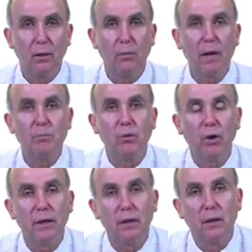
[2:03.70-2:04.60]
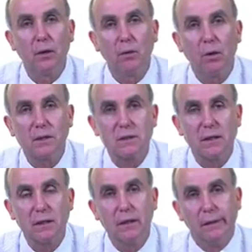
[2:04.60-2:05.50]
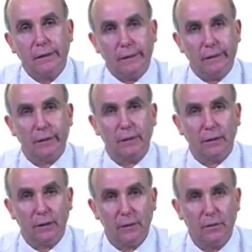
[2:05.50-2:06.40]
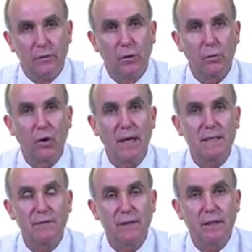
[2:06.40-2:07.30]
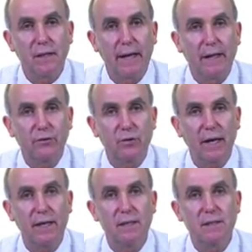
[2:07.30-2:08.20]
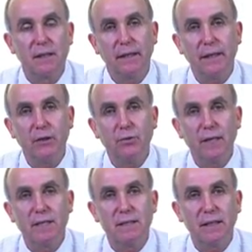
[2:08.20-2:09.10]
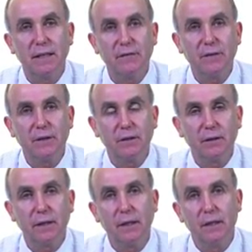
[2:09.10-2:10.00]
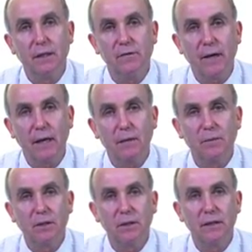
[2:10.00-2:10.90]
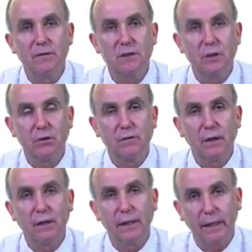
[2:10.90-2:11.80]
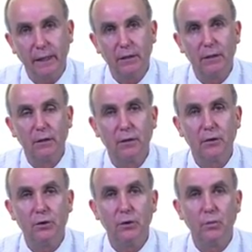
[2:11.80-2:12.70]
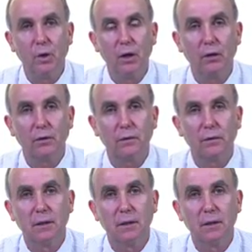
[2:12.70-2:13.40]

One point was that the rise of the Atlantic traders increased significantly the availability of silver in the New World.